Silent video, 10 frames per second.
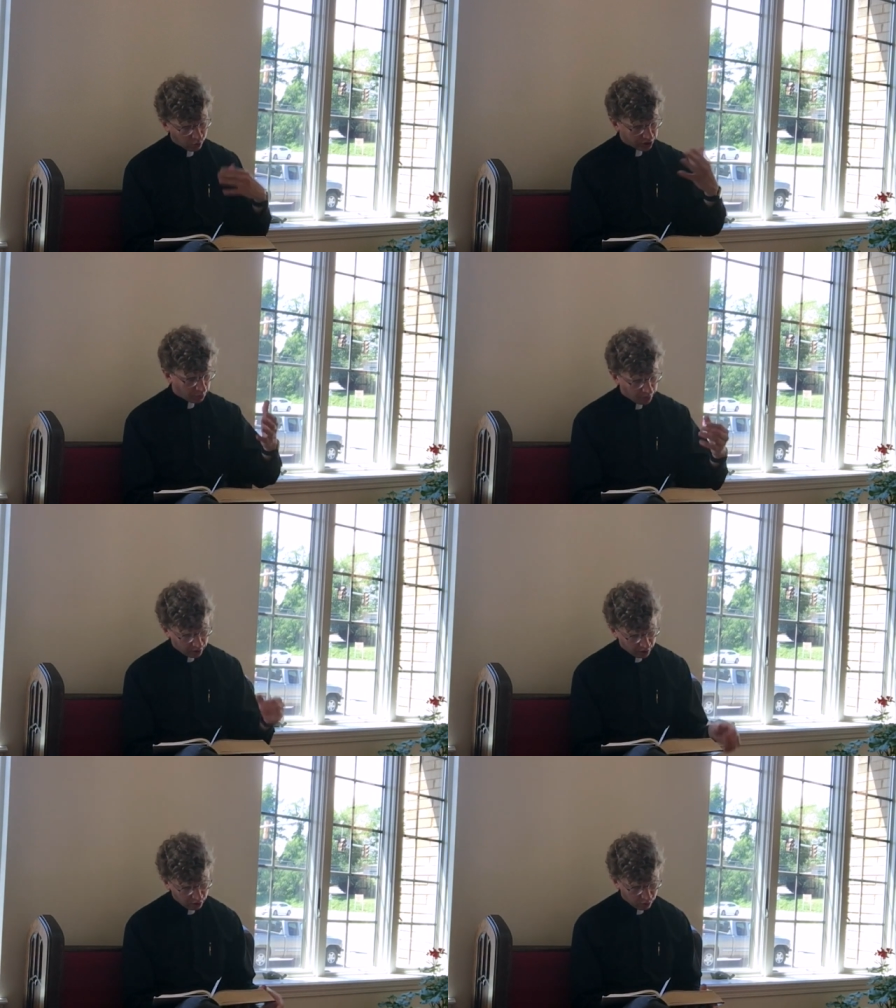what the
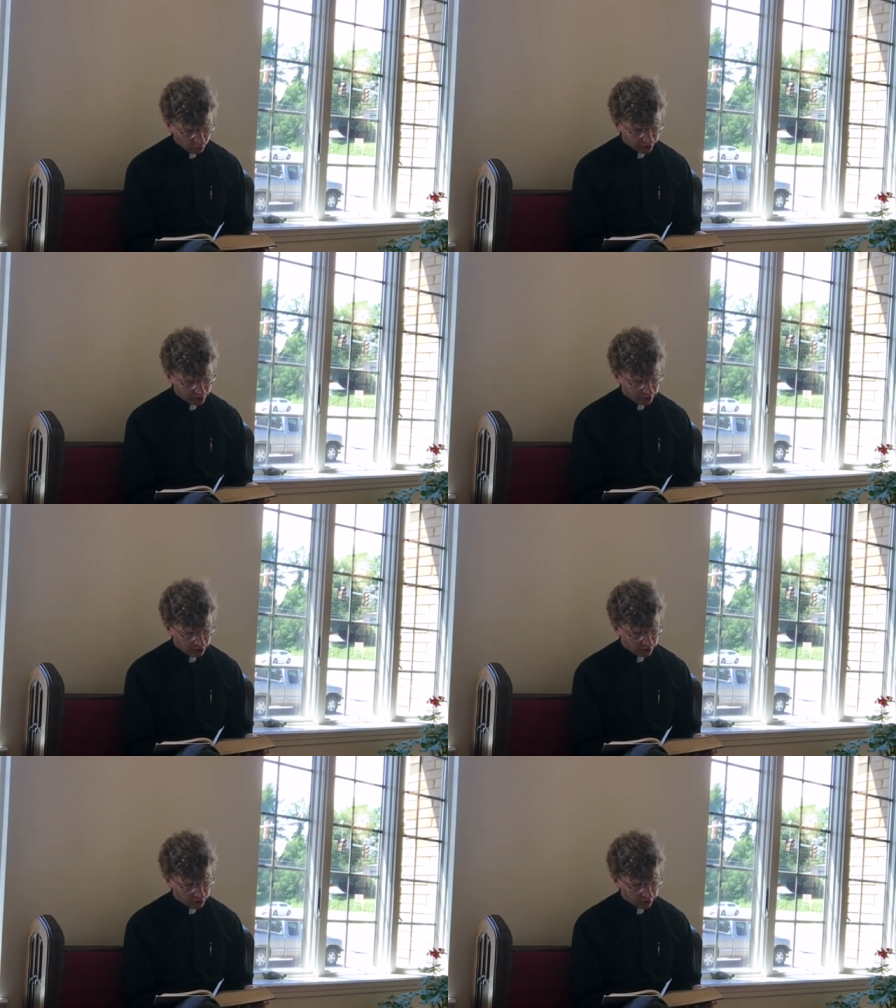what
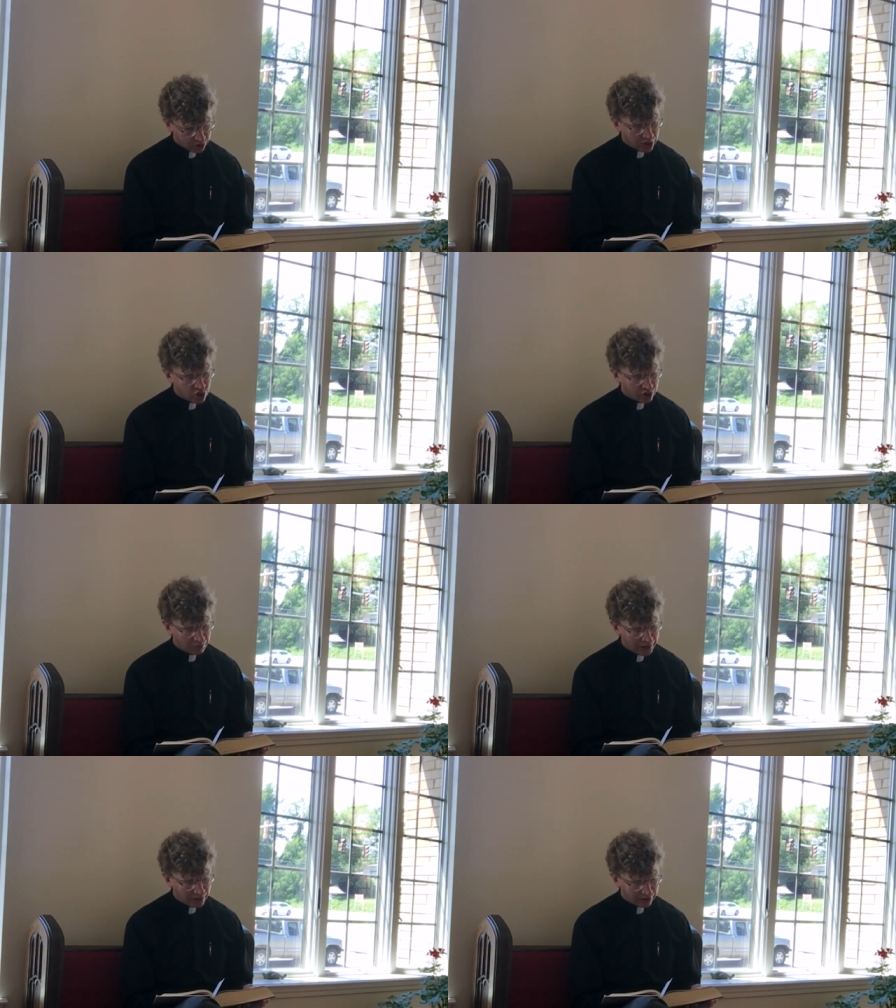the
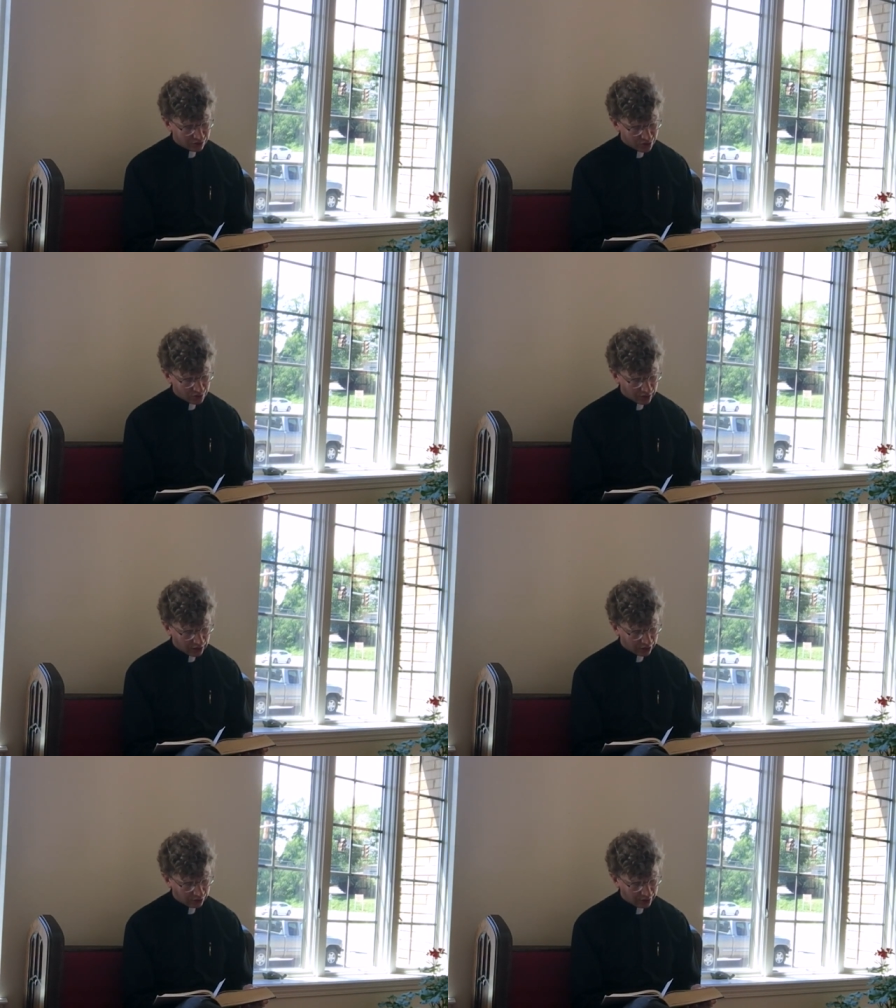ascension means,
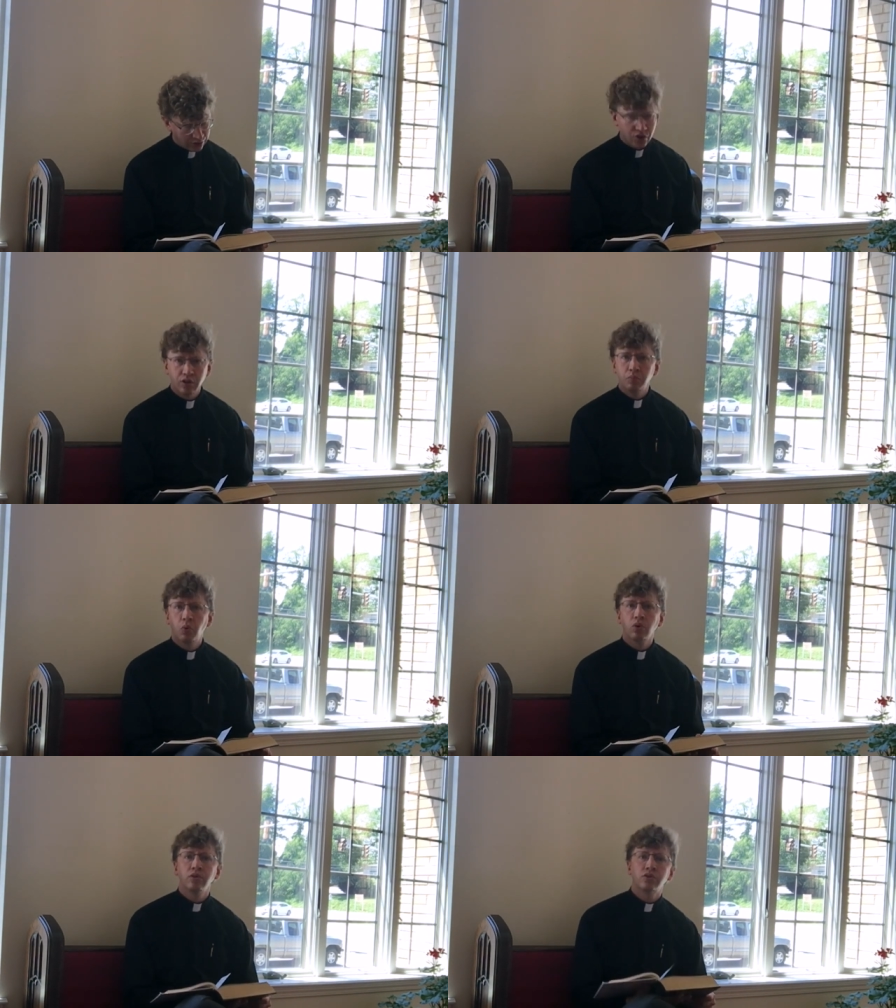and I think it's an
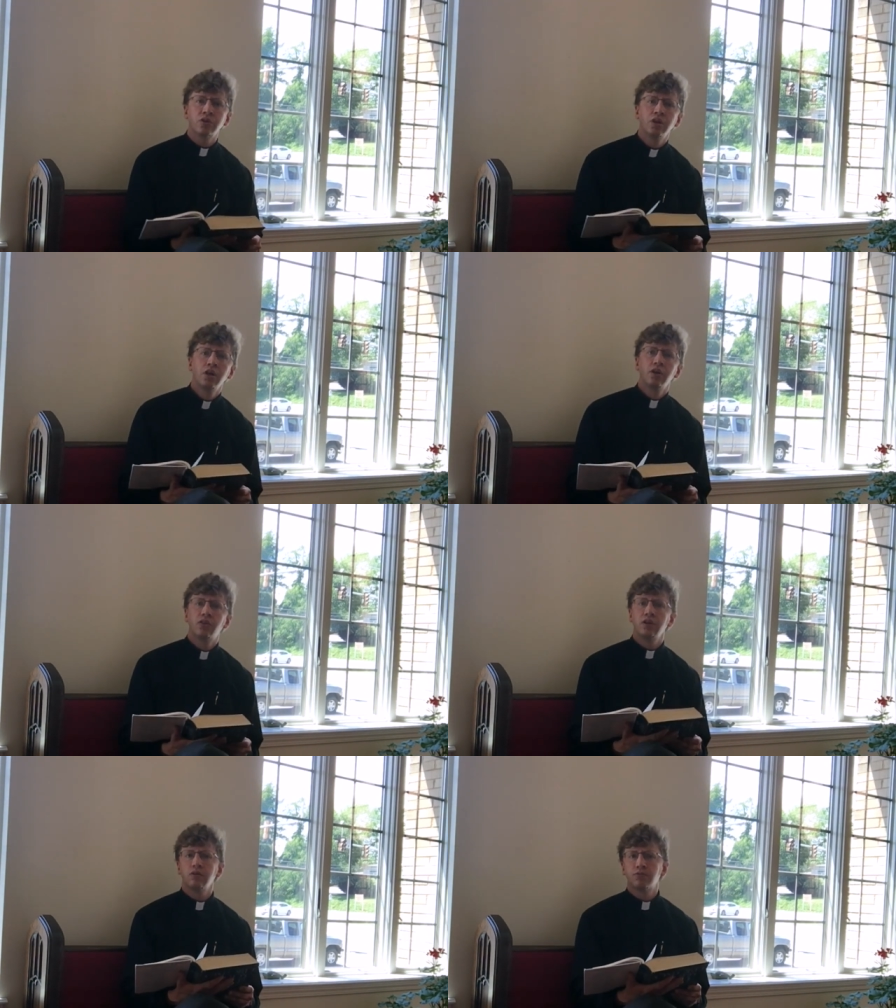important
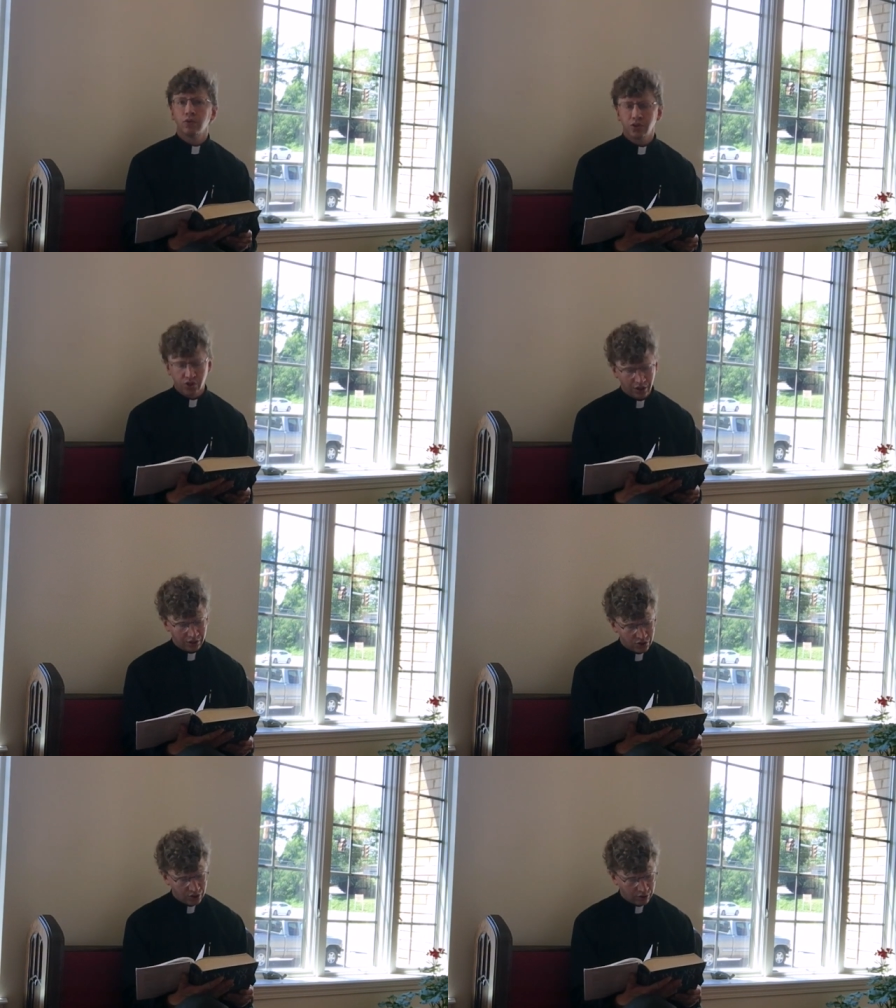thing for us to
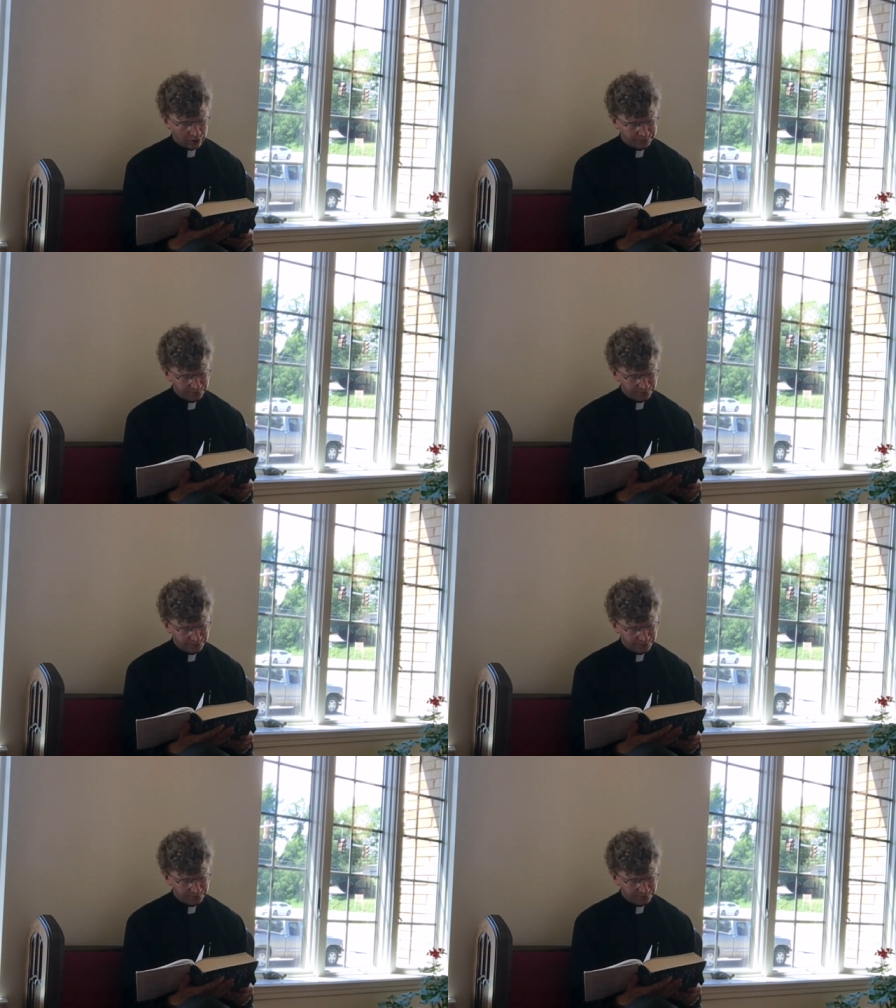consider.